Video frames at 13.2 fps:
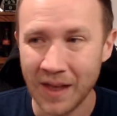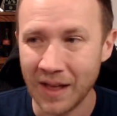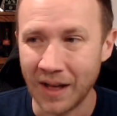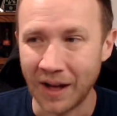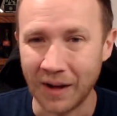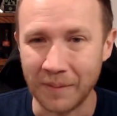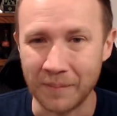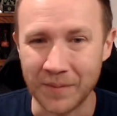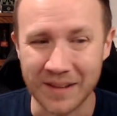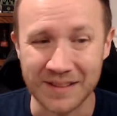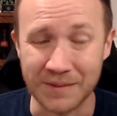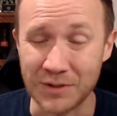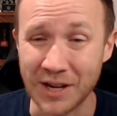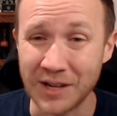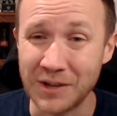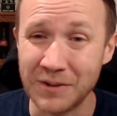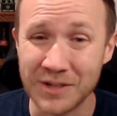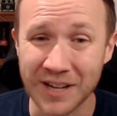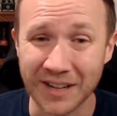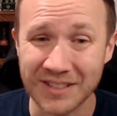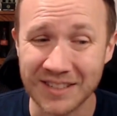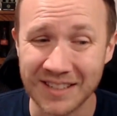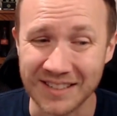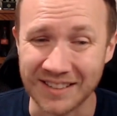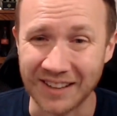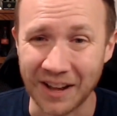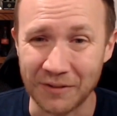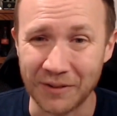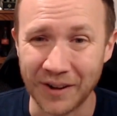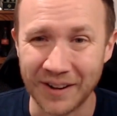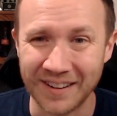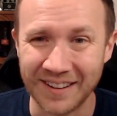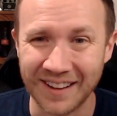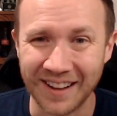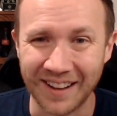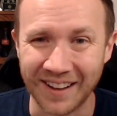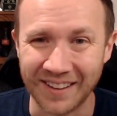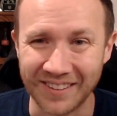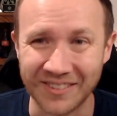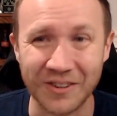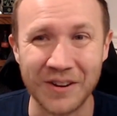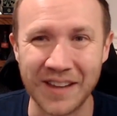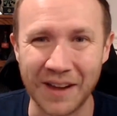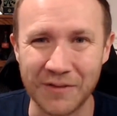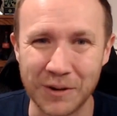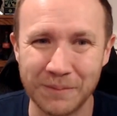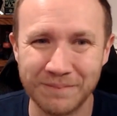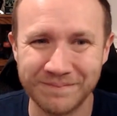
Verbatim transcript: um, it's some JQ injection. It's a lot of fun. Uh, let's go ahead and